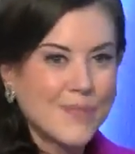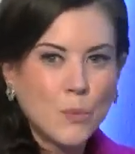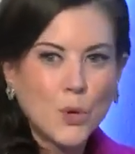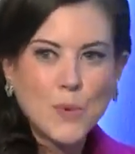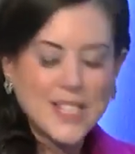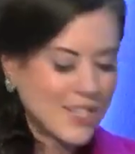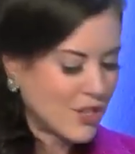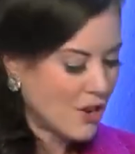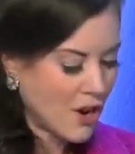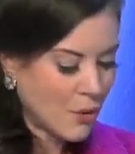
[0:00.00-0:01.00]
what do we need
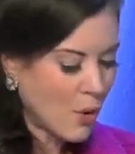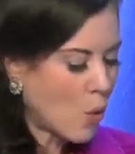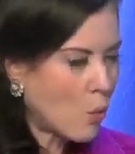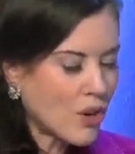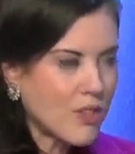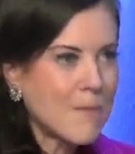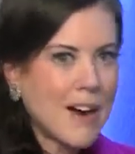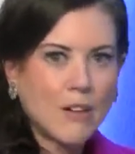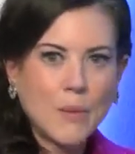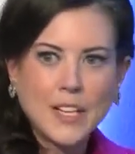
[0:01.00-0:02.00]
to know? What are the
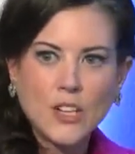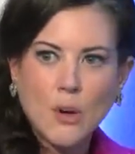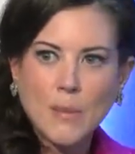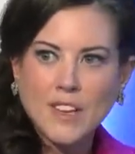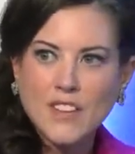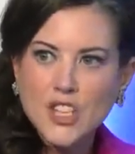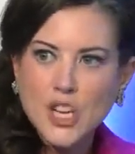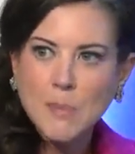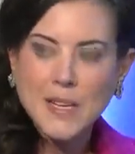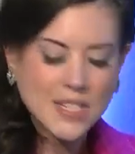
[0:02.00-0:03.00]
macroeconomic, the
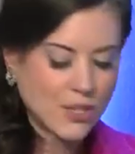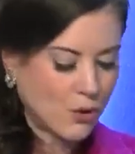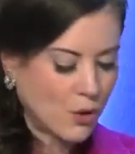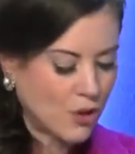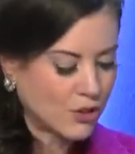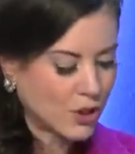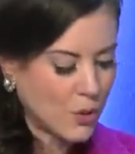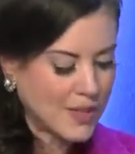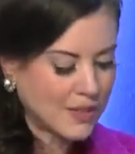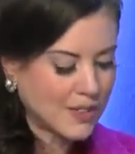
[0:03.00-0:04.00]
geopolitical
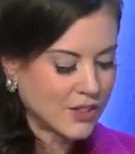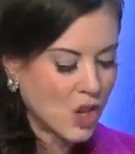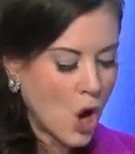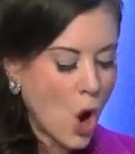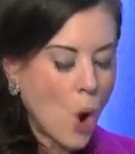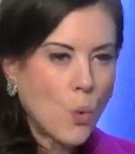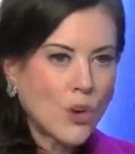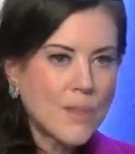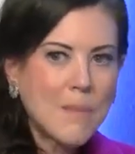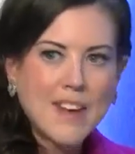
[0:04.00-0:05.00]
consequences?
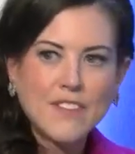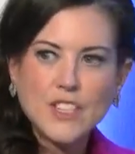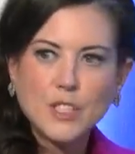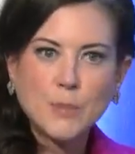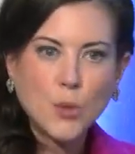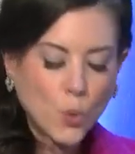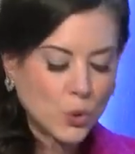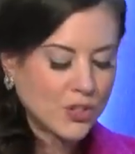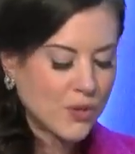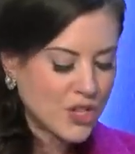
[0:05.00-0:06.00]
What are the benefits, but
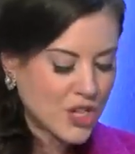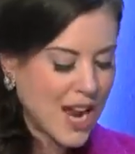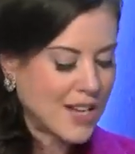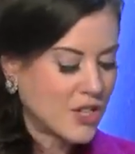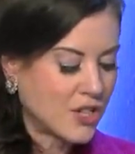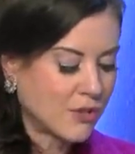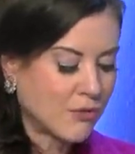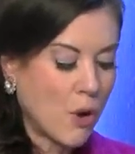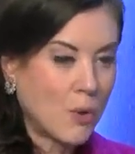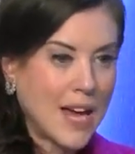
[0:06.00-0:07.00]
also the challenges
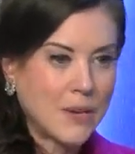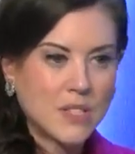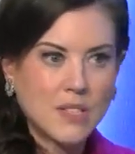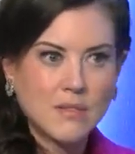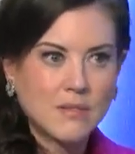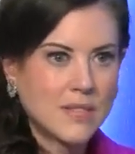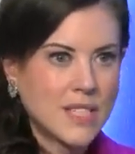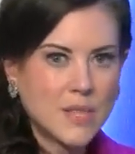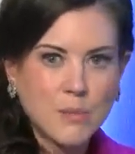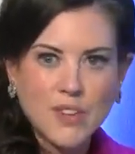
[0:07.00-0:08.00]
of rollout?
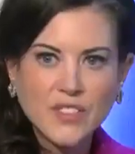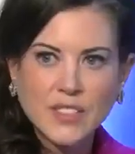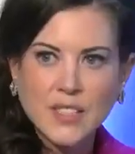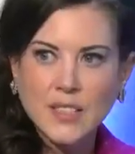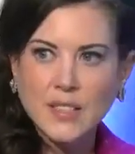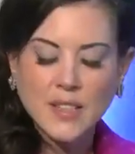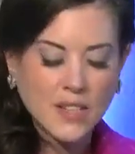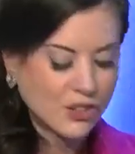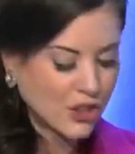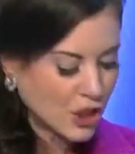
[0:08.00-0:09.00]
Data privacy,
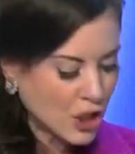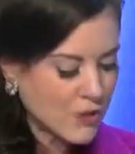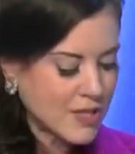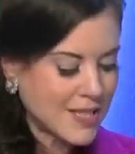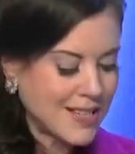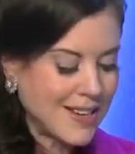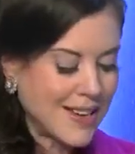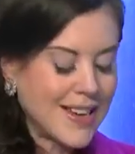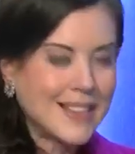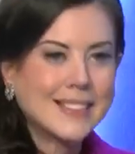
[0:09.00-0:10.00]
security,
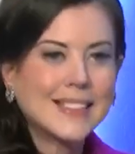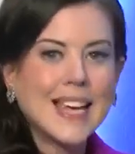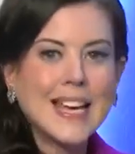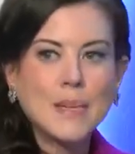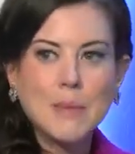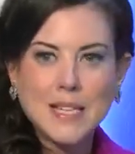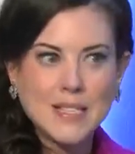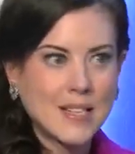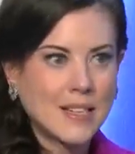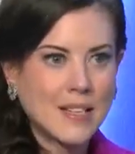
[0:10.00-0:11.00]

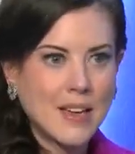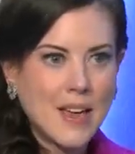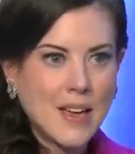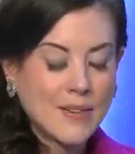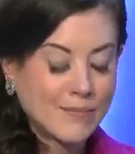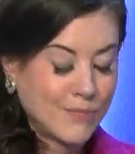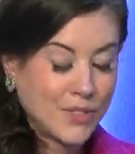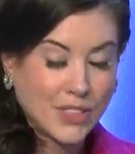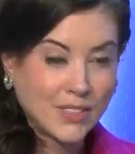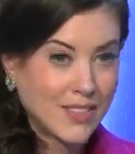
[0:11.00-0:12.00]
scalability,
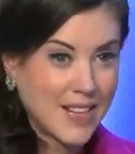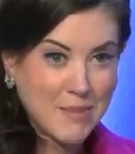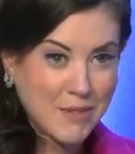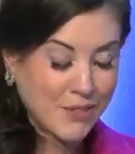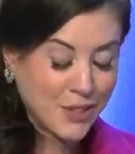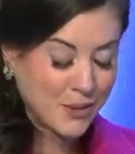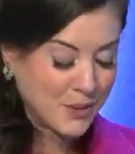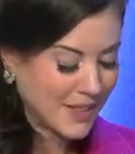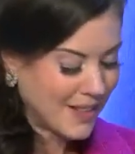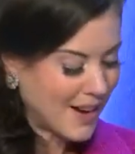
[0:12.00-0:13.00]
just to name a few.